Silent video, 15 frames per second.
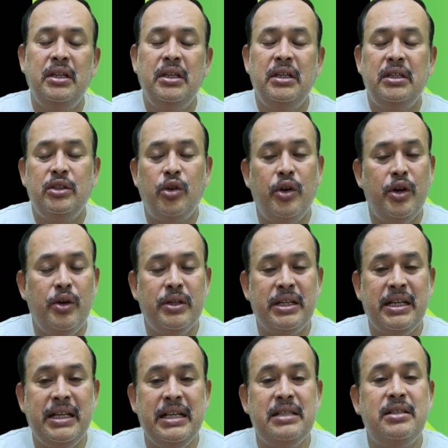
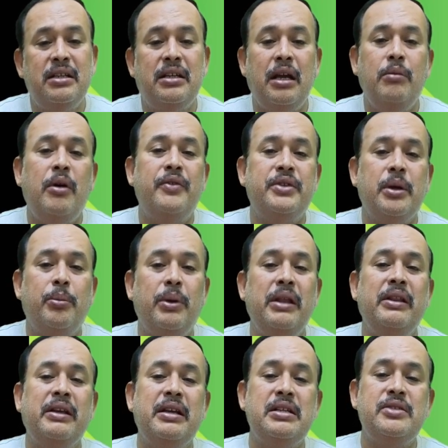2023 is the time of supply. In the
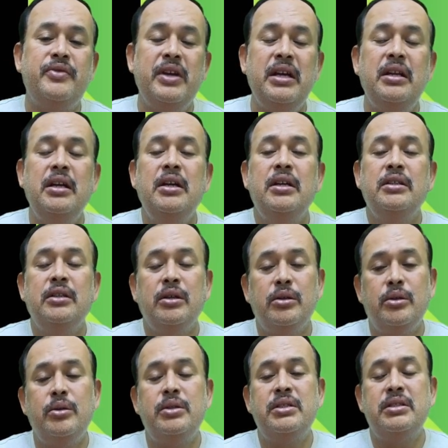case where the
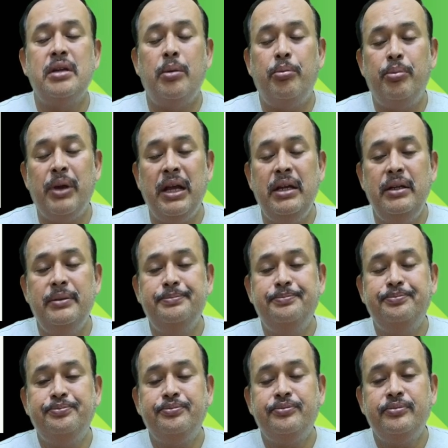goods supplied
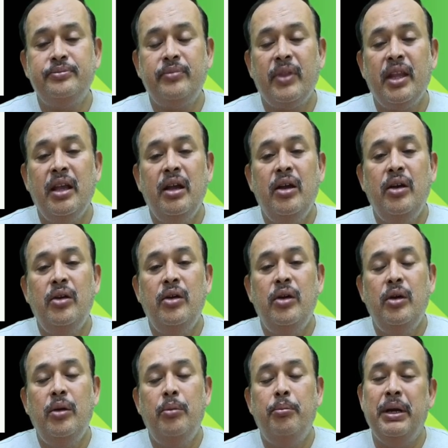
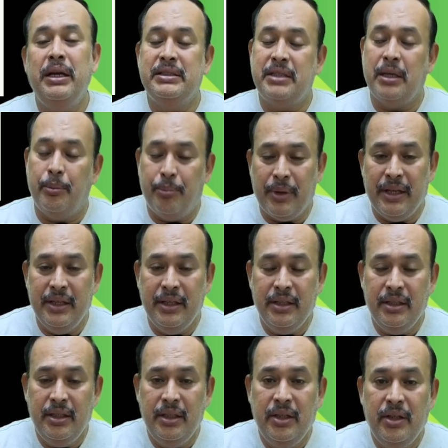by supplier,
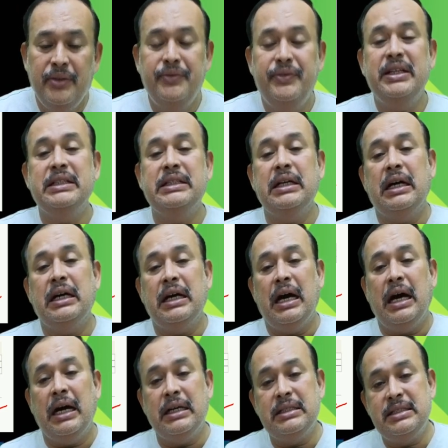where the
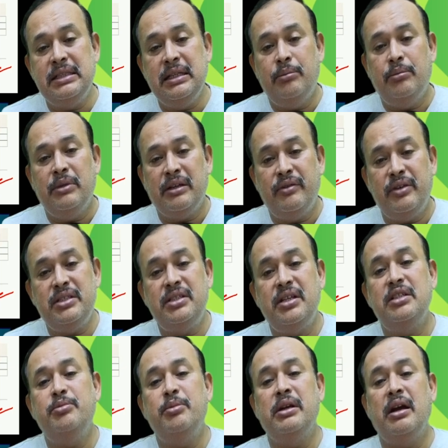RCM reverse charge
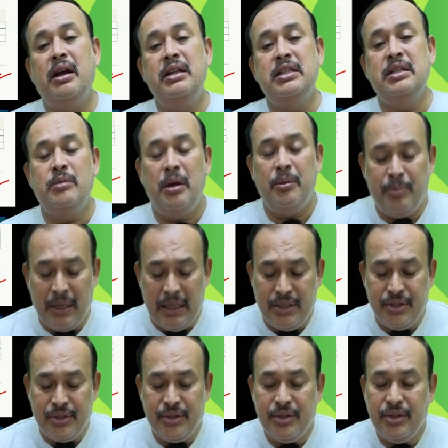mechanism applies,